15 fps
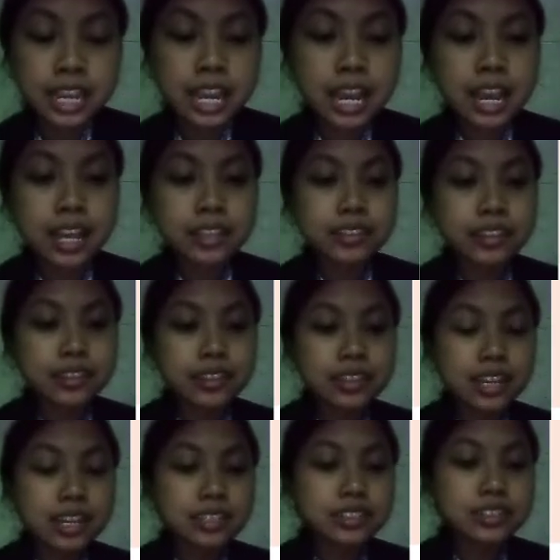And the
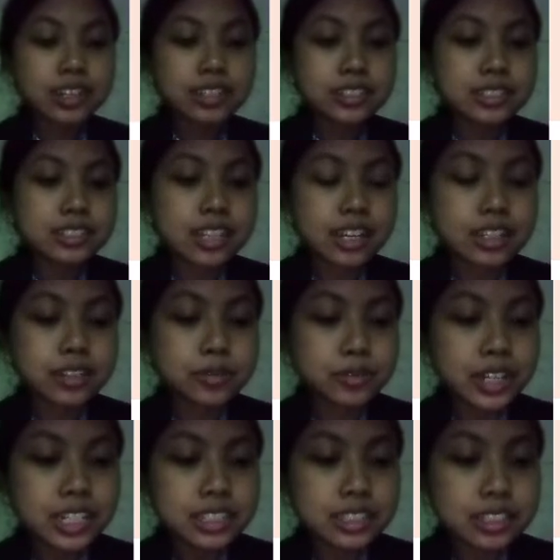next are the second
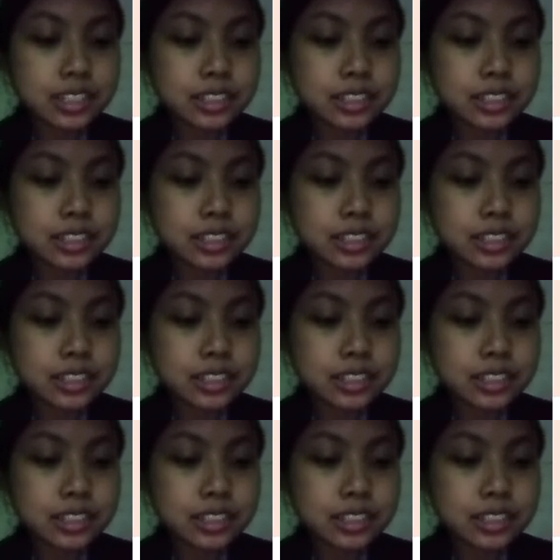ways in